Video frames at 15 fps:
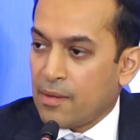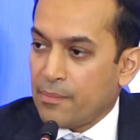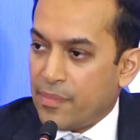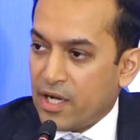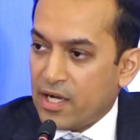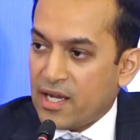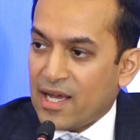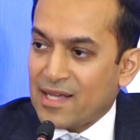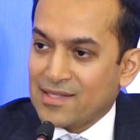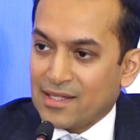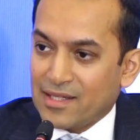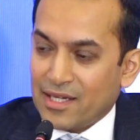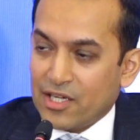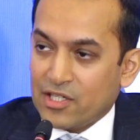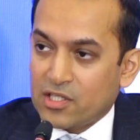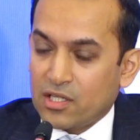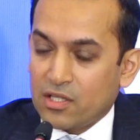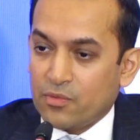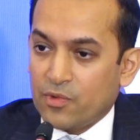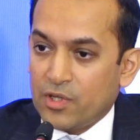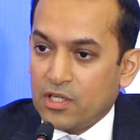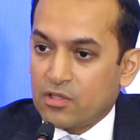But as a
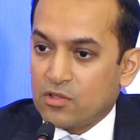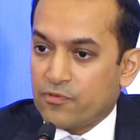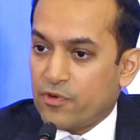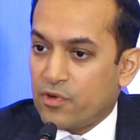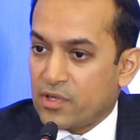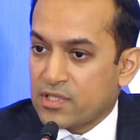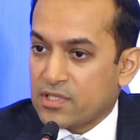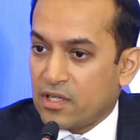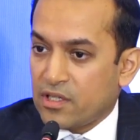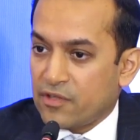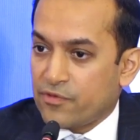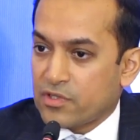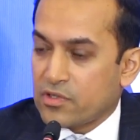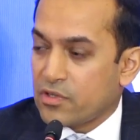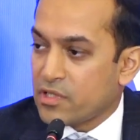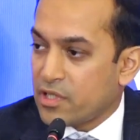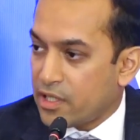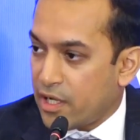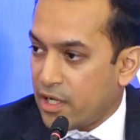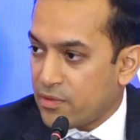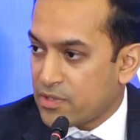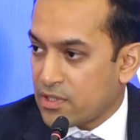nation, we need to focus on infrastructure
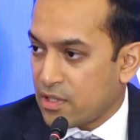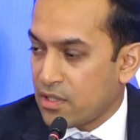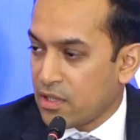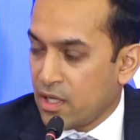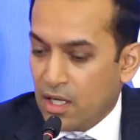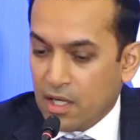and housing.